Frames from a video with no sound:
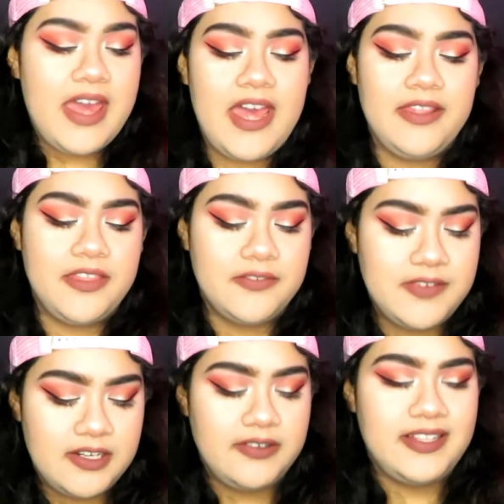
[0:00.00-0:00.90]
And the
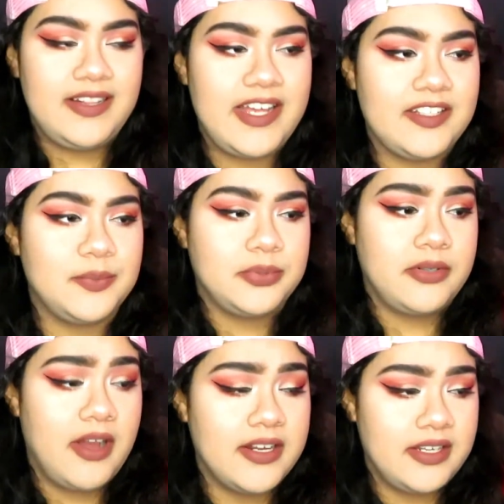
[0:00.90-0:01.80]
very last
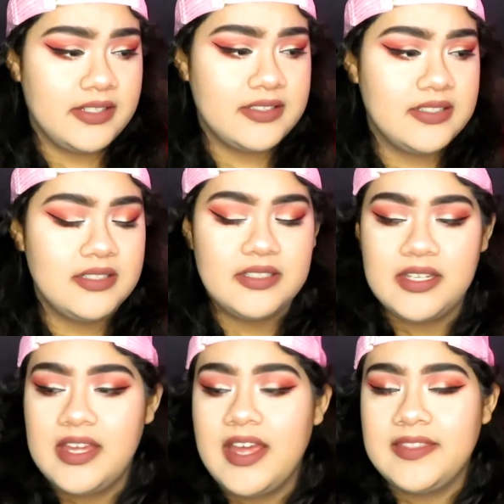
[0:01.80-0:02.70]
product
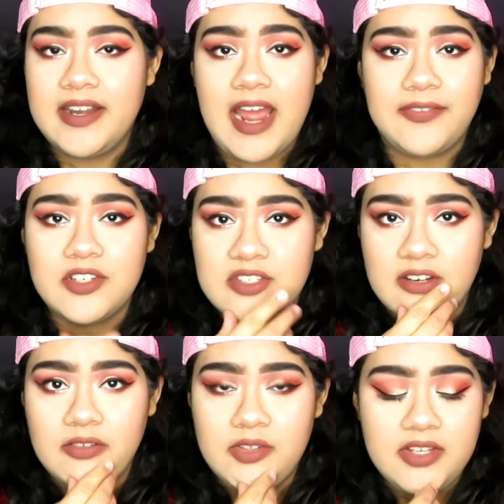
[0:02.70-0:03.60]
that I have to
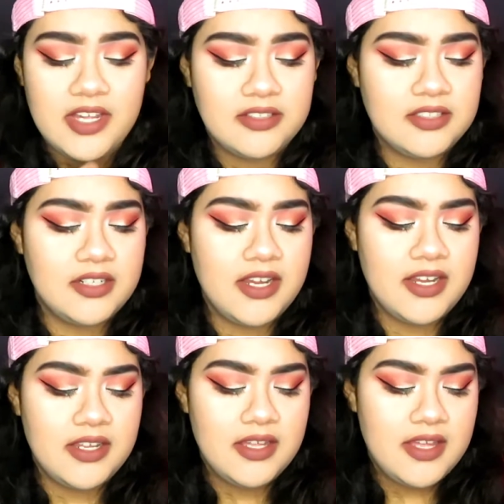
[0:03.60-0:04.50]
share with you guys
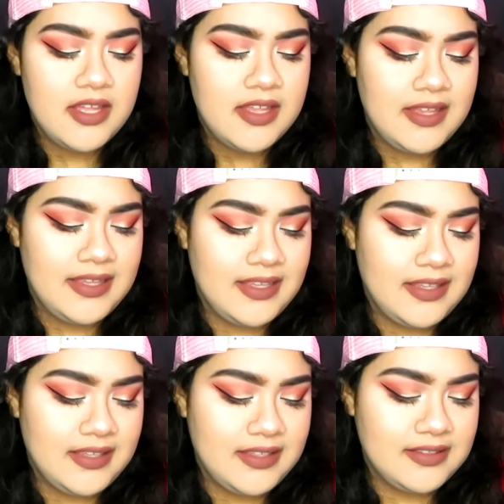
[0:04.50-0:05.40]
today
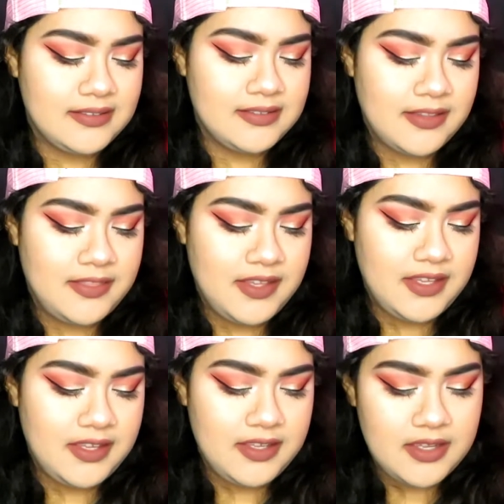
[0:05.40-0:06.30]
is
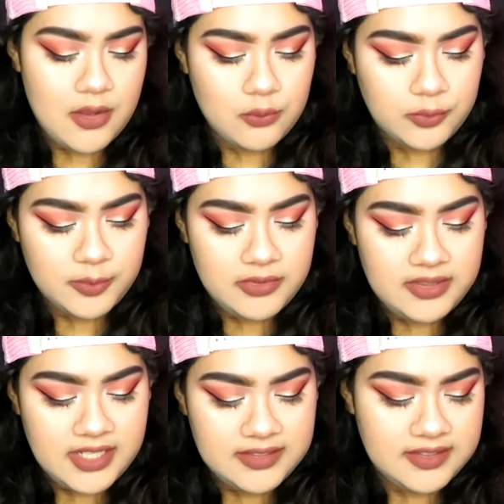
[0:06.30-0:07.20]
the
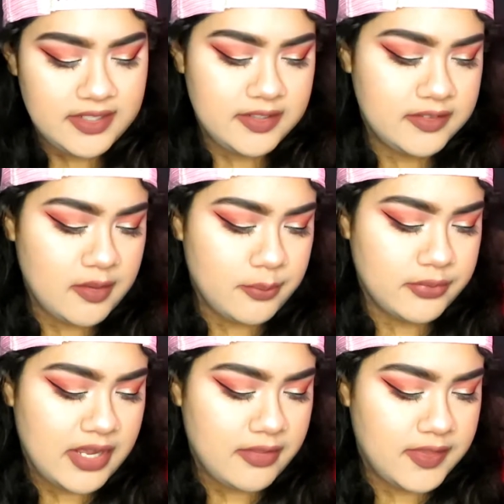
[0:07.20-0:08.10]
Rimmel London's
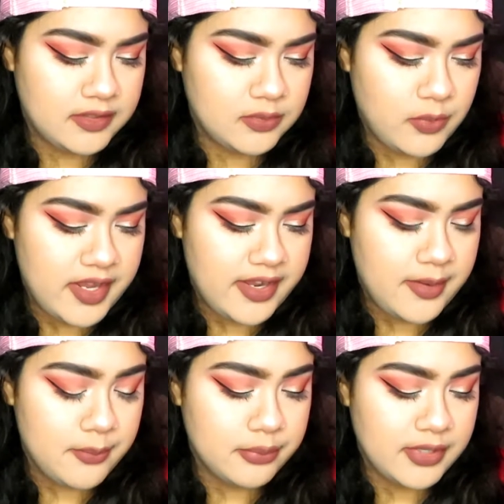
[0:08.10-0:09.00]
Brow This
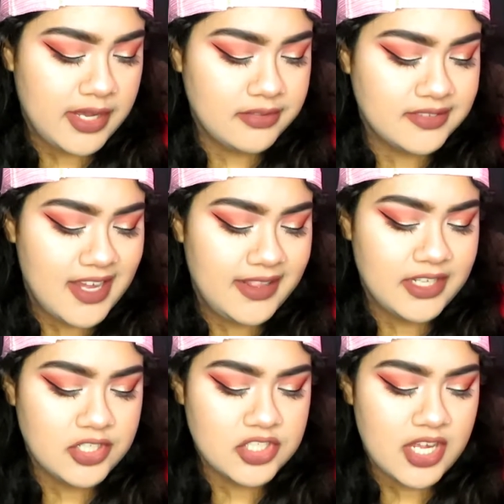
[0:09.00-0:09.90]
Way Brow
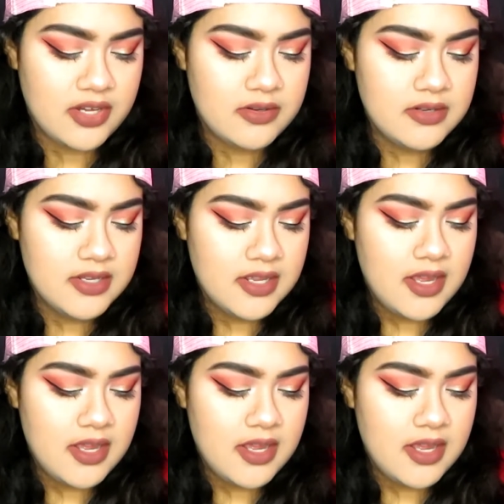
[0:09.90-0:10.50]
Styling Gel.